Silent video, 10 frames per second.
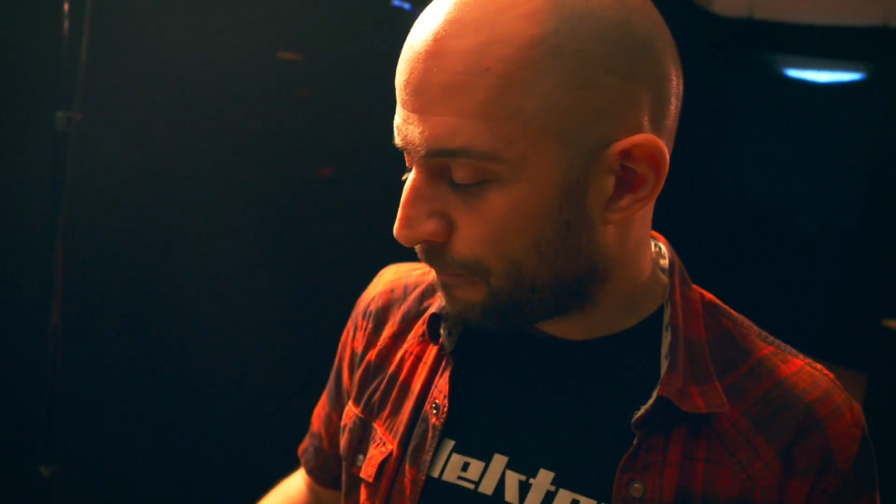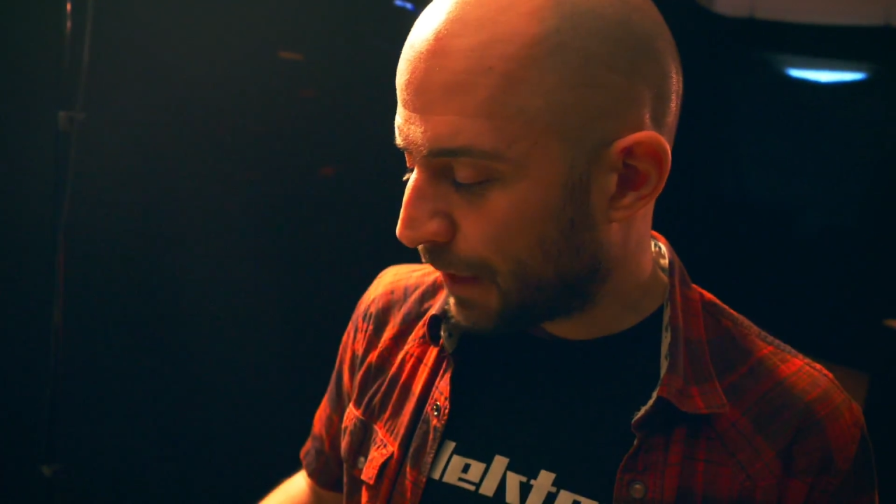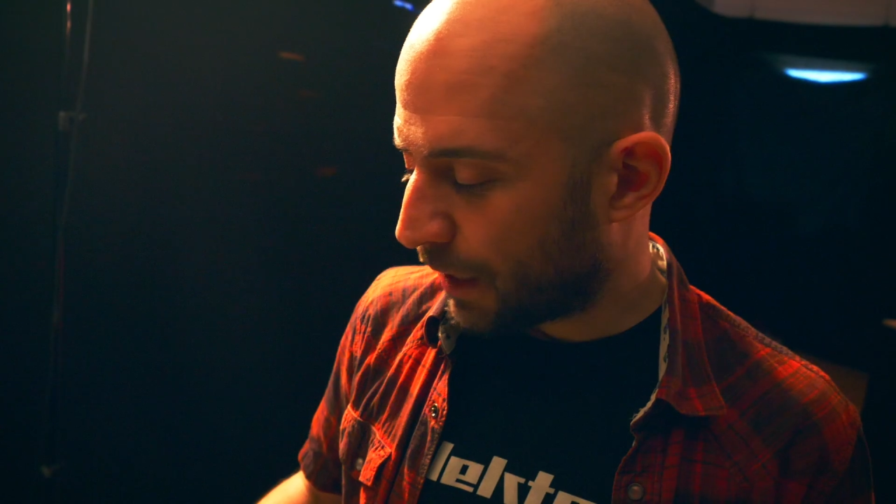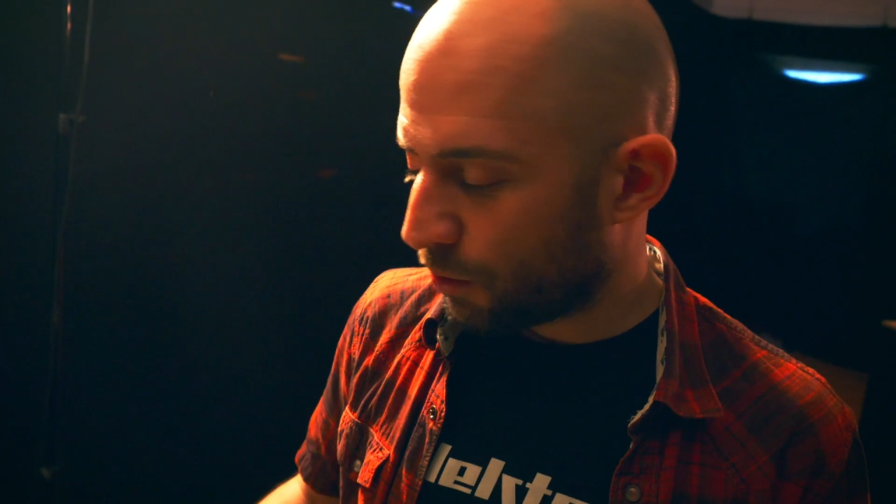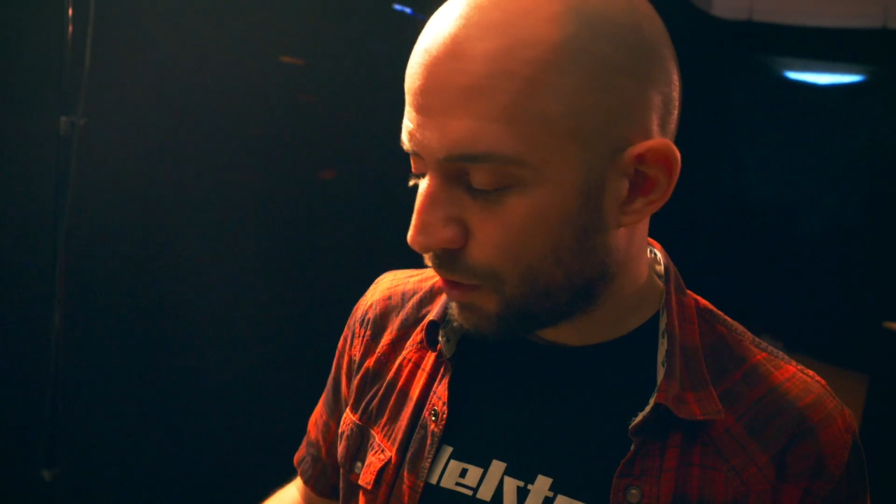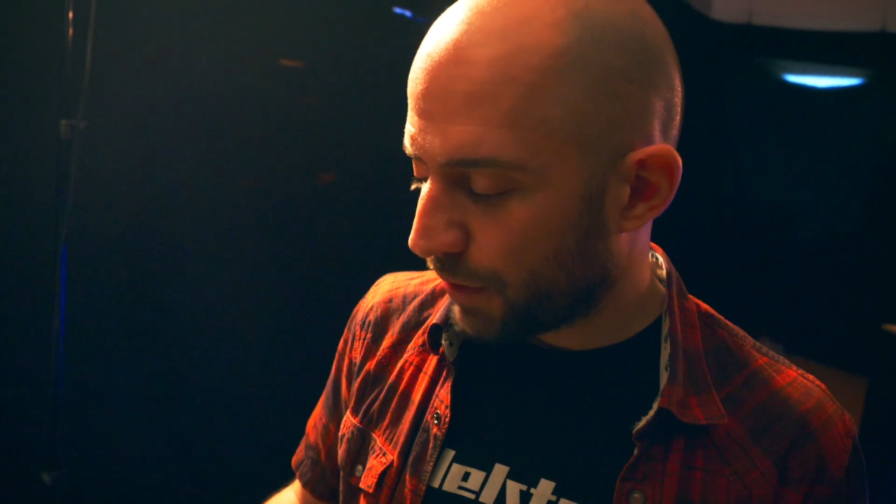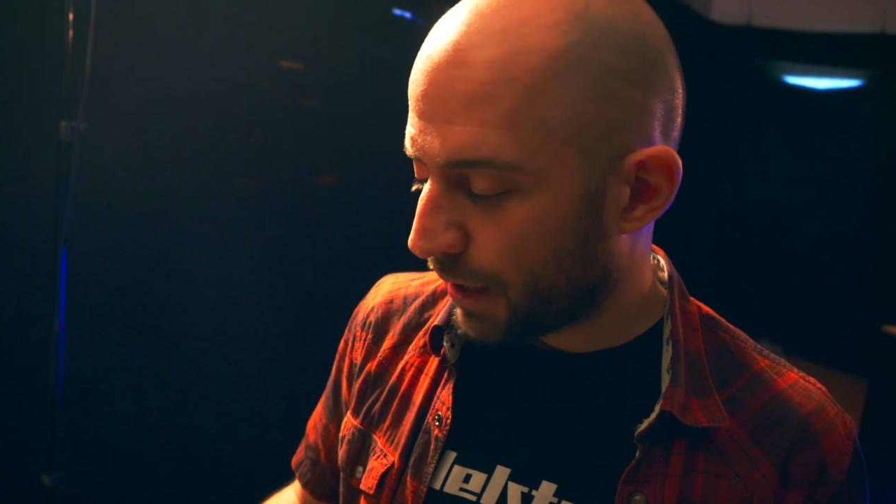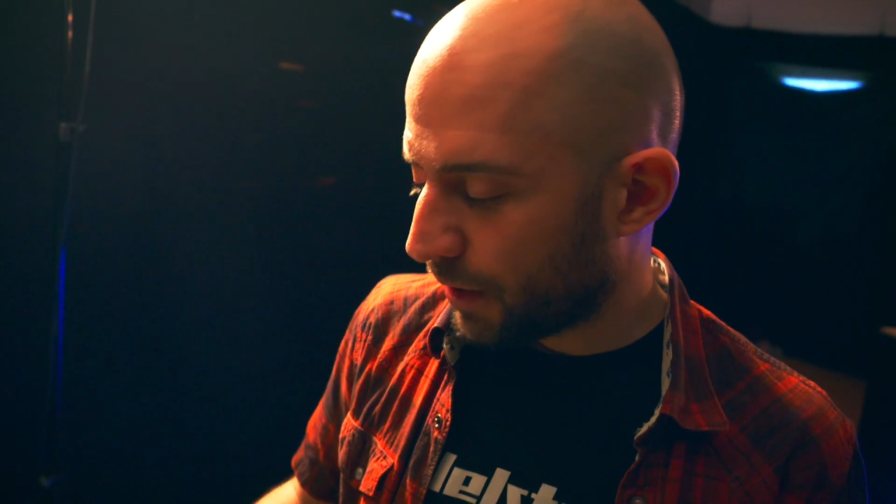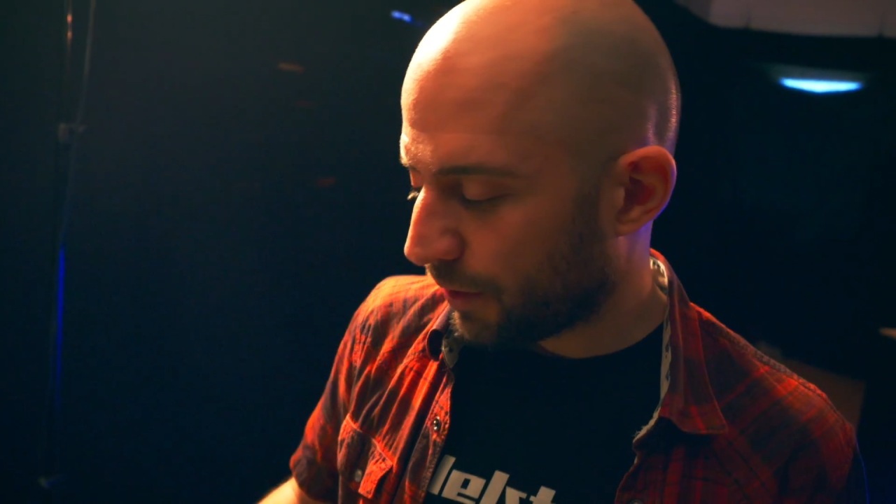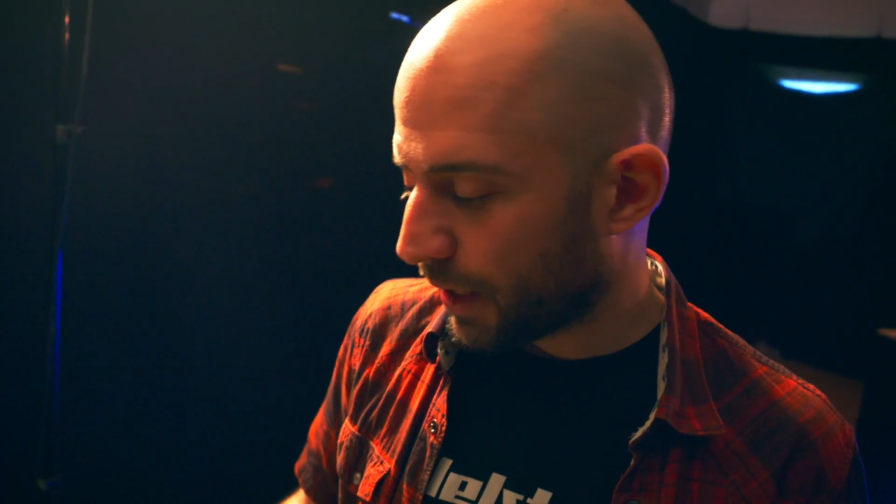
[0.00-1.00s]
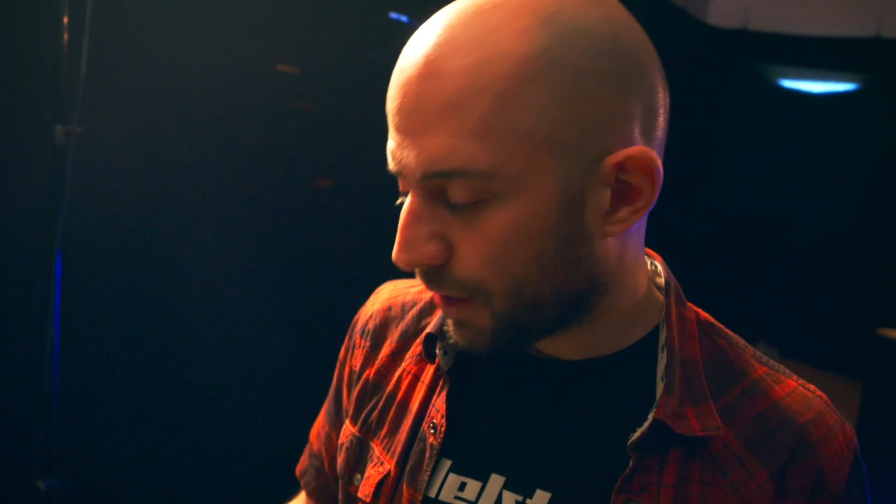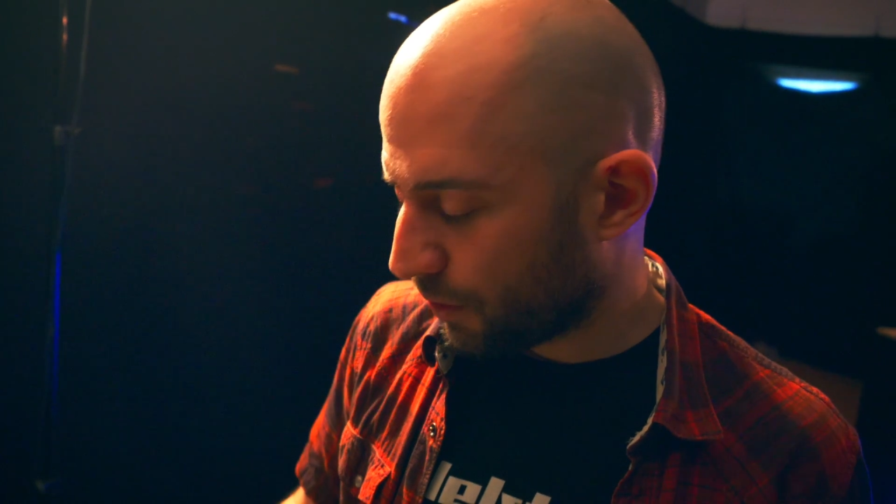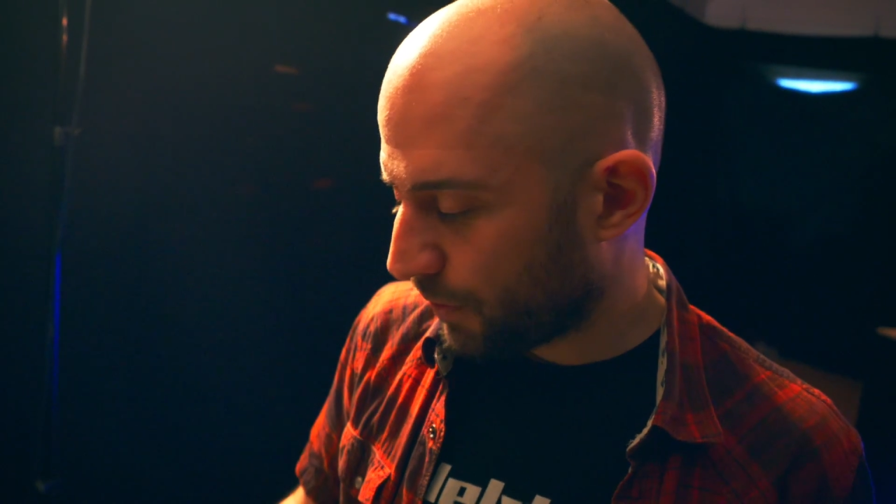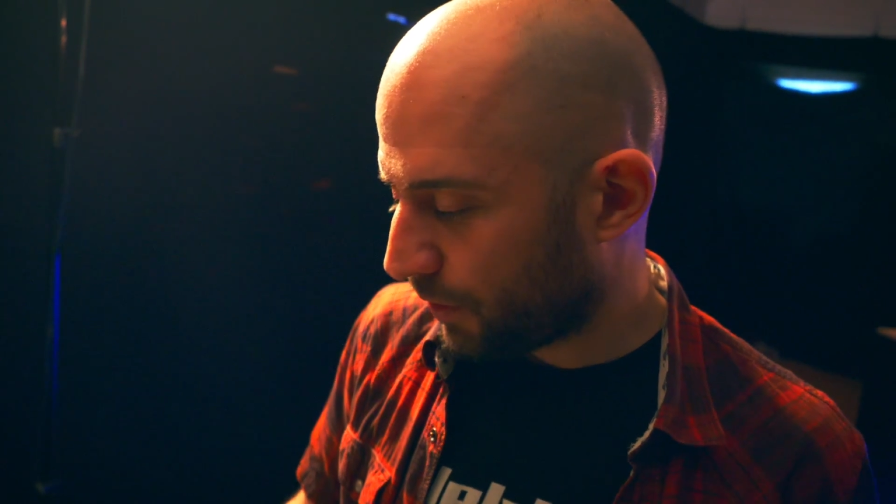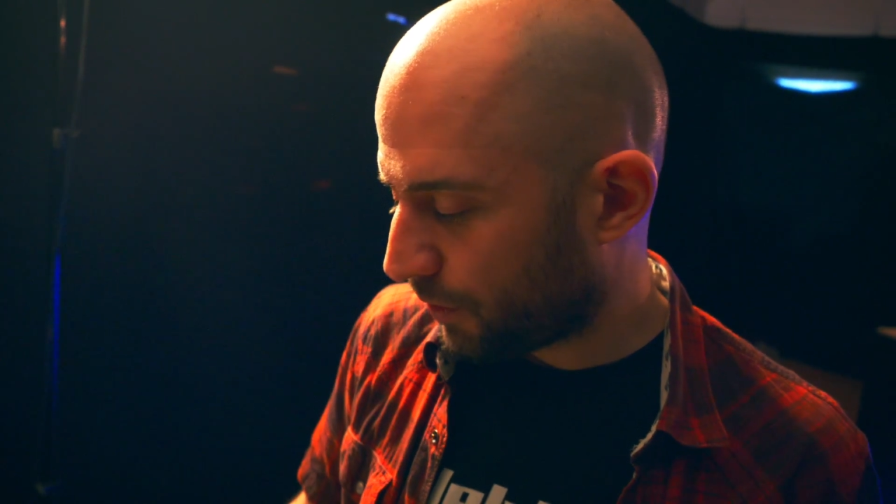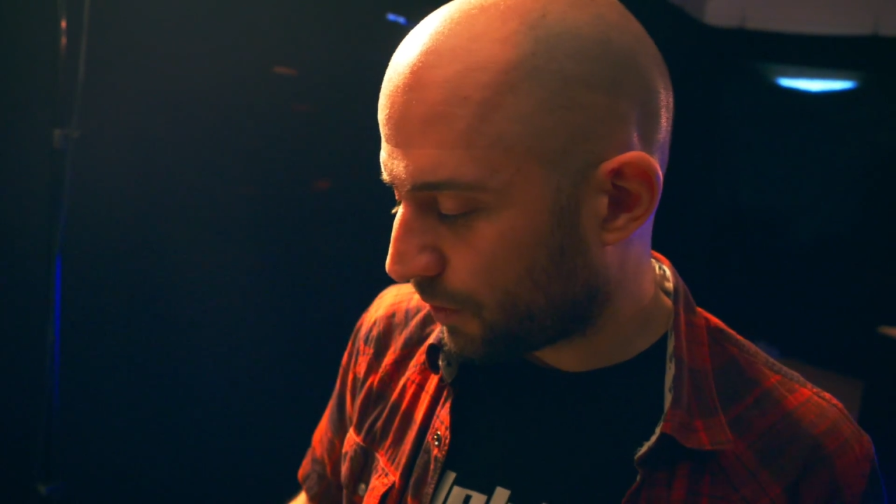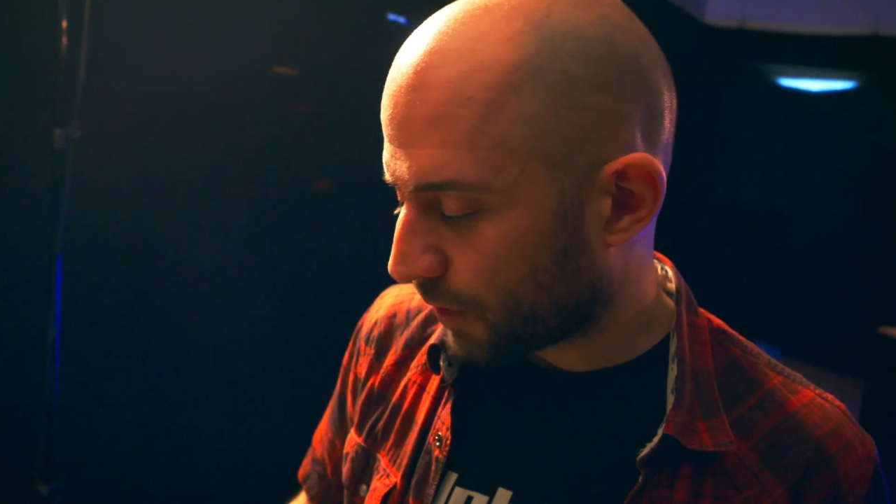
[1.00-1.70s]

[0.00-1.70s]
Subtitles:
Now we're nearly at the end of it.